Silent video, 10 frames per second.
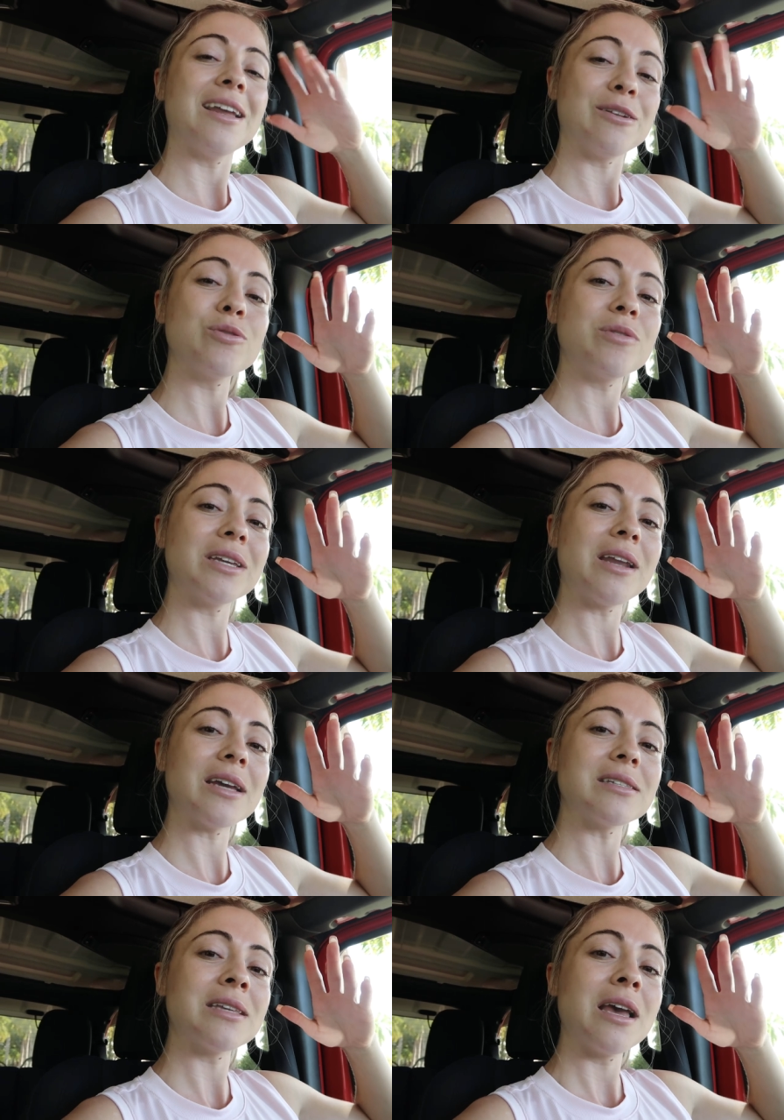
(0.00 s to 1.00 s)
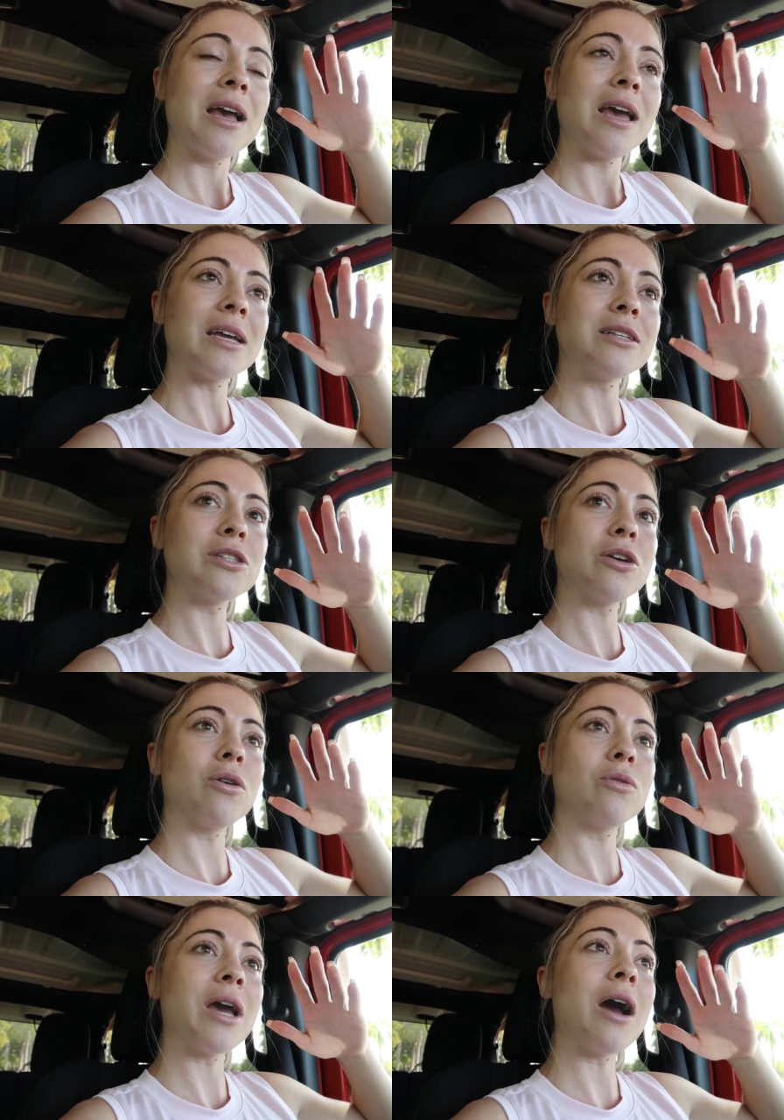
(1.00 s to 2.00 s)
And it was really nice. And
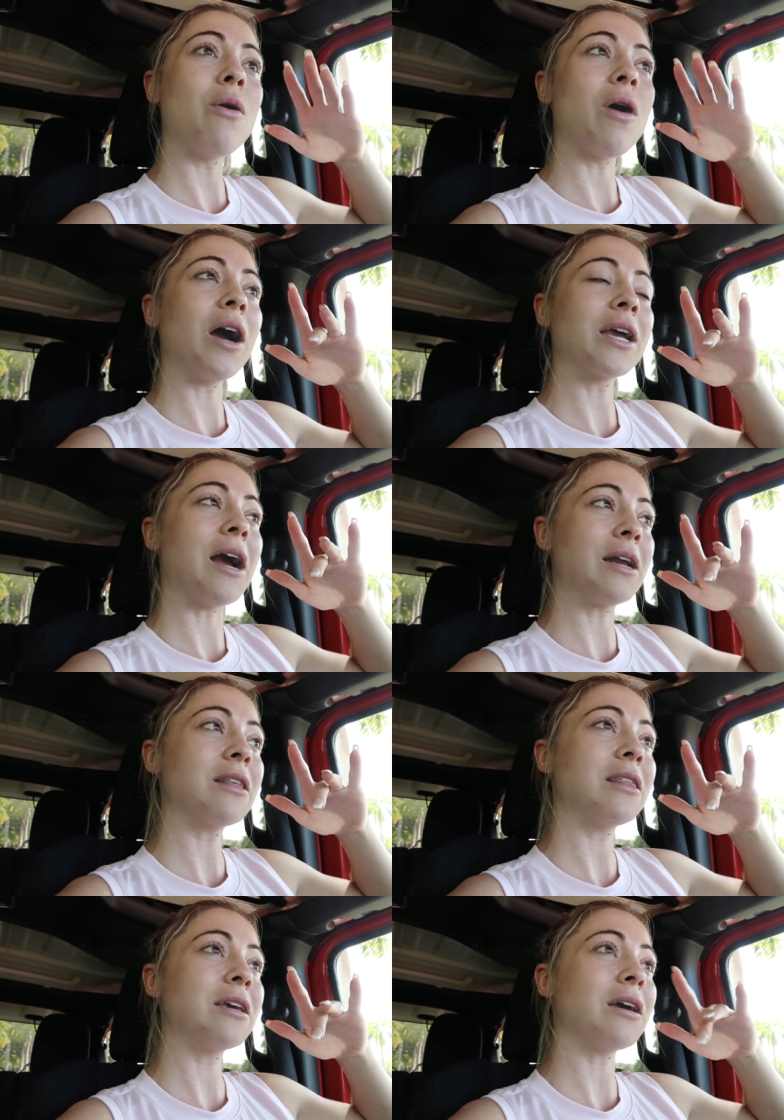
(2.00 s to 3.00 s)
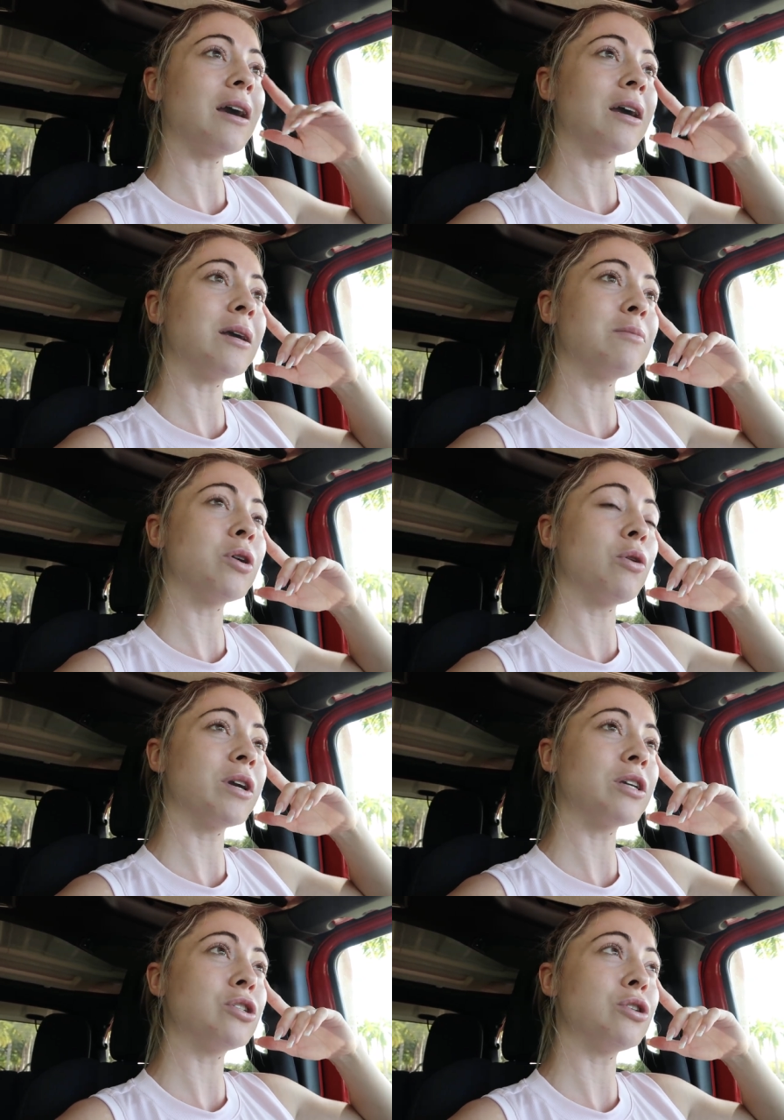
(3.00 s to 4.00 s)
so now I kind of think I'm
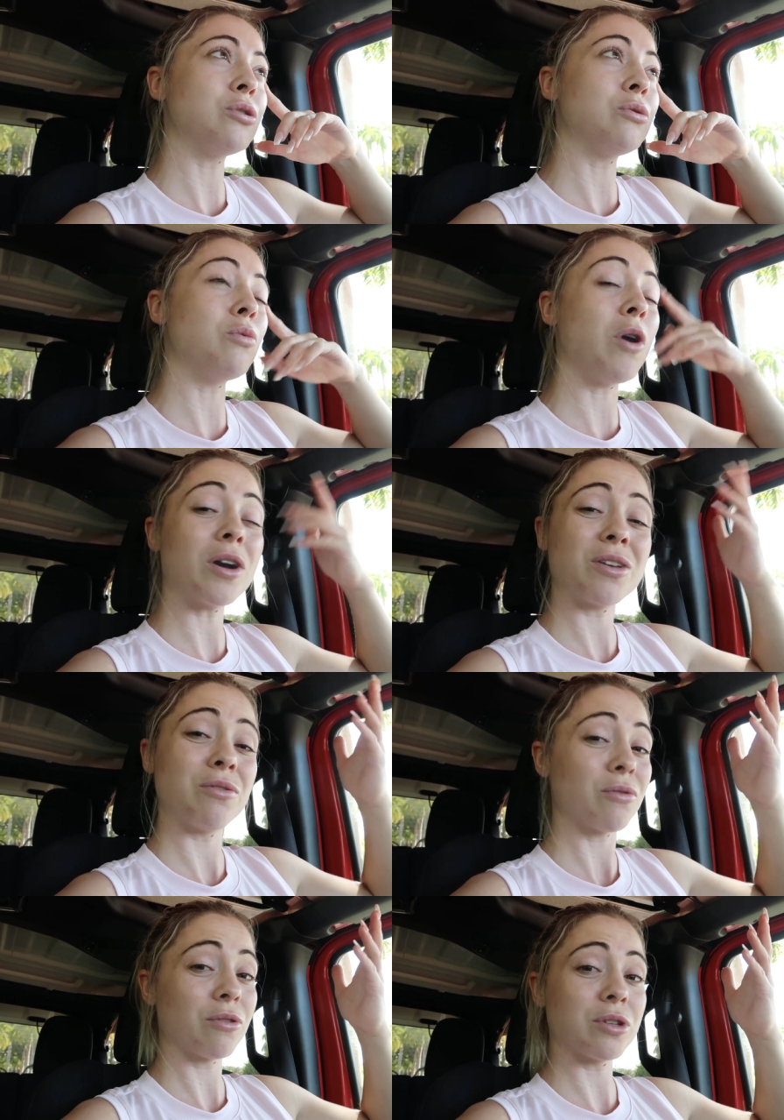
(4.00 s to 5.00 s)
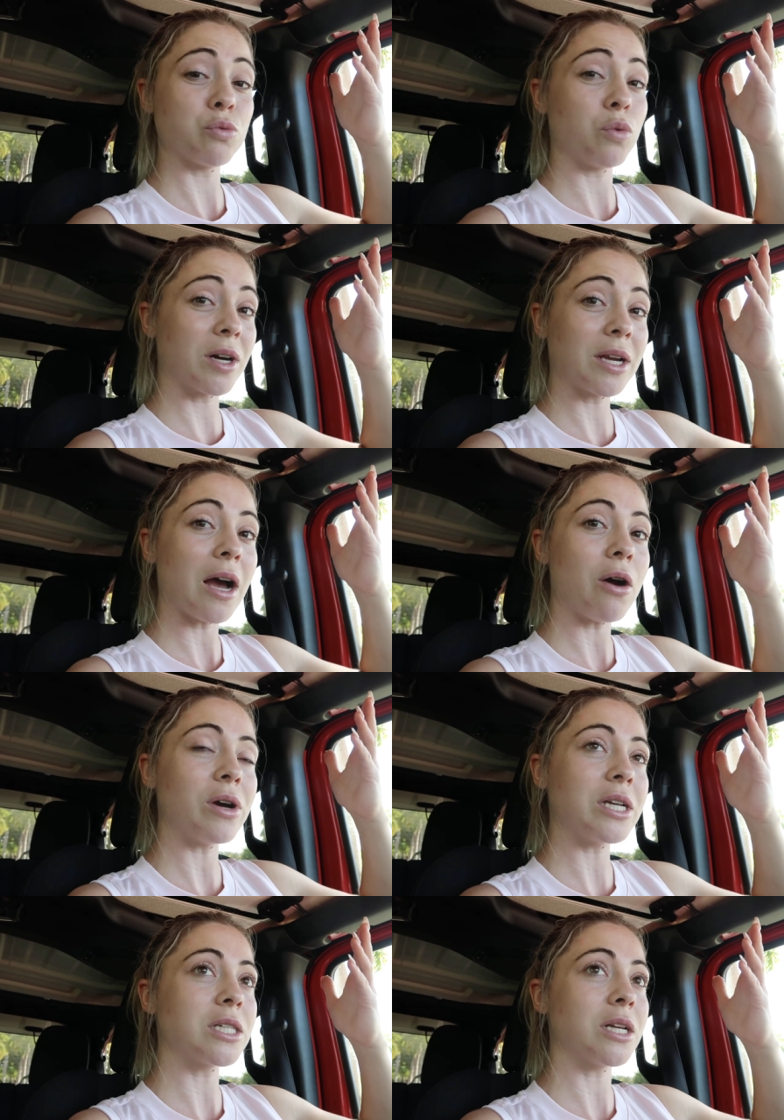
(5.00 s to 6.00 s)
going to walk you through this
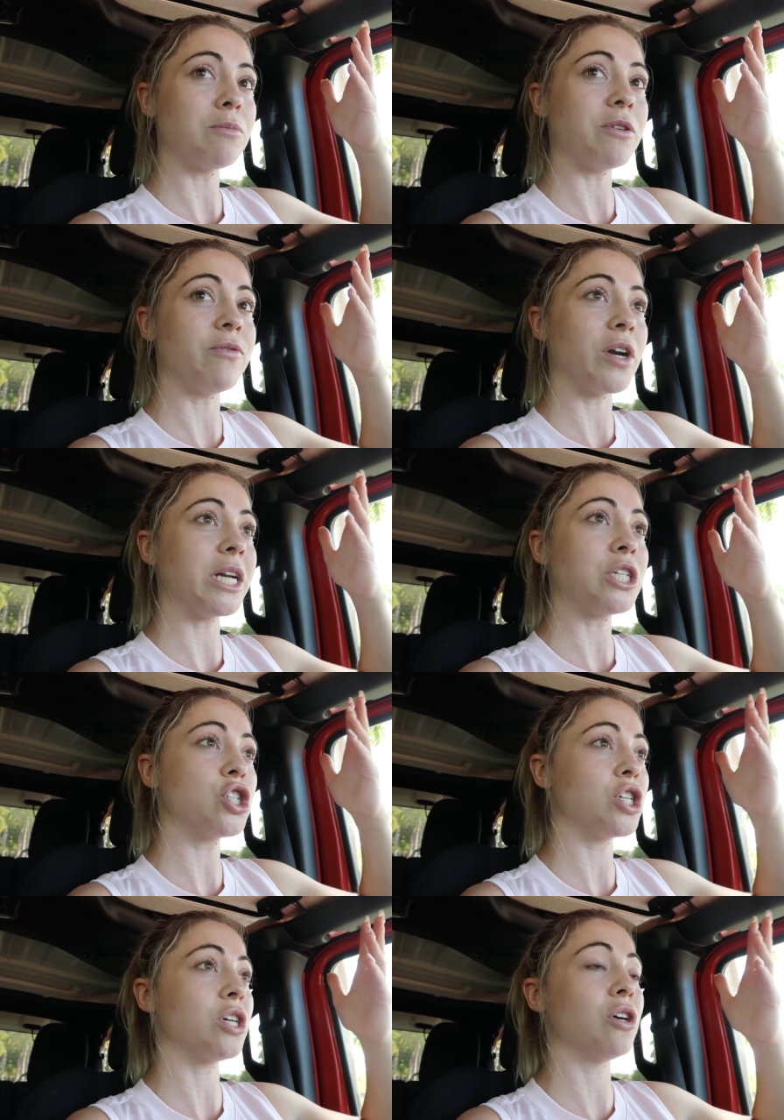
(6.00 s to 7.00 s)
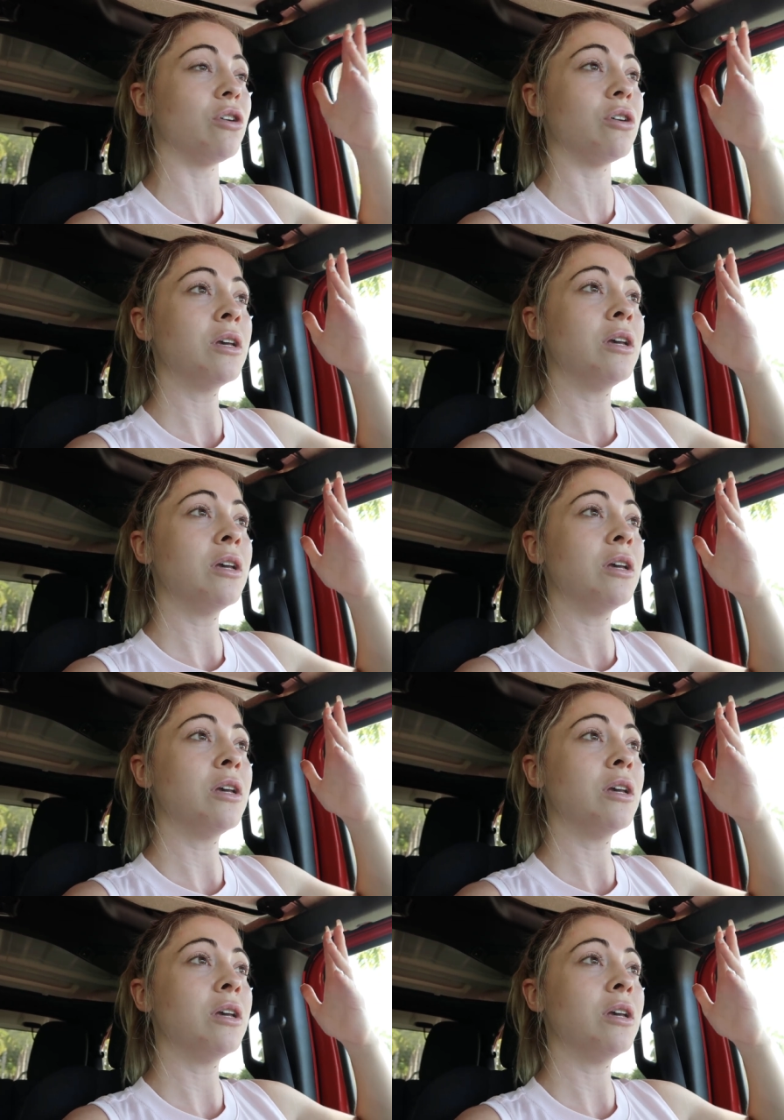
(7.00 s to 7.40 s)
workout. It's going to be very chill,